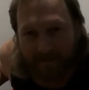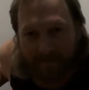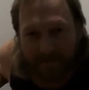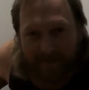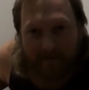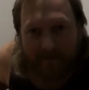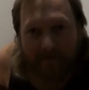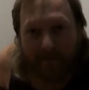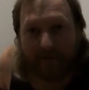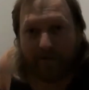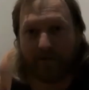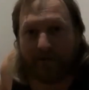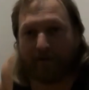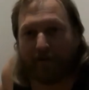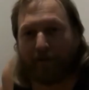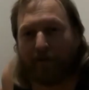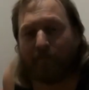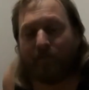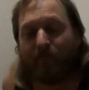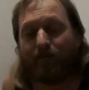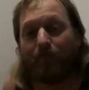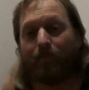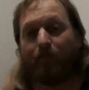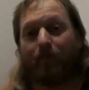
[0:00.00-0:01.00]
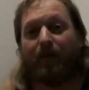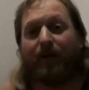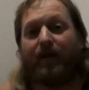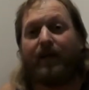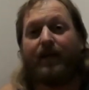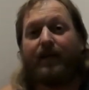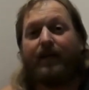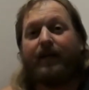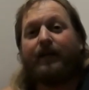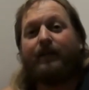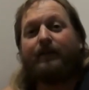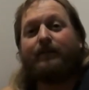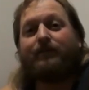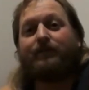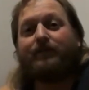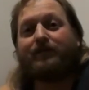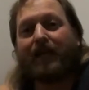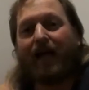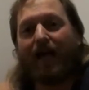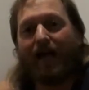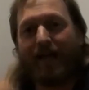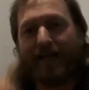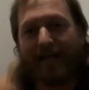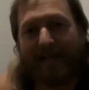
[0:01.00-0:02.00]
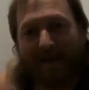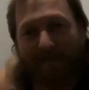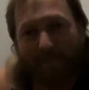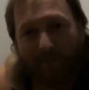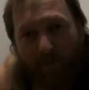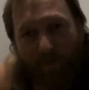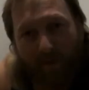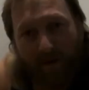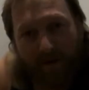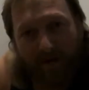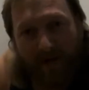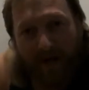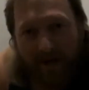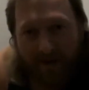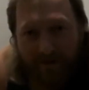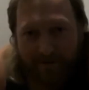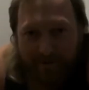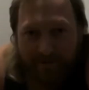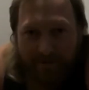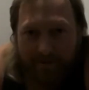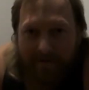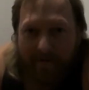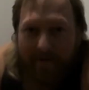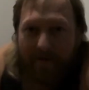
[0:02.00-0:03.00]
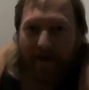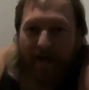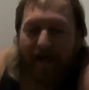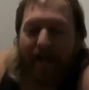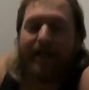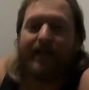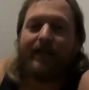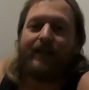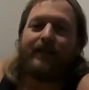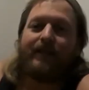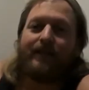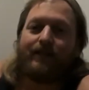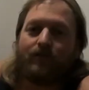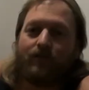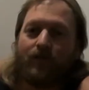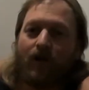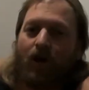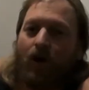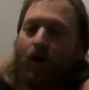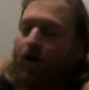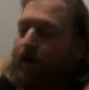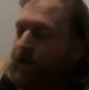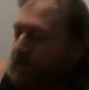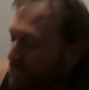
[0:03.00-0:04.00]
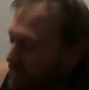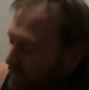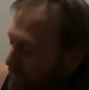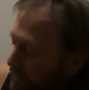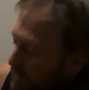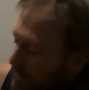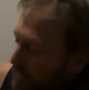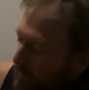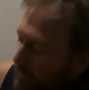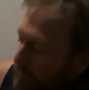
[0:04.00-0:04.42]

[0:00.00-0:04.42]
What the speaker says: Back YouTube to beer, day number 189.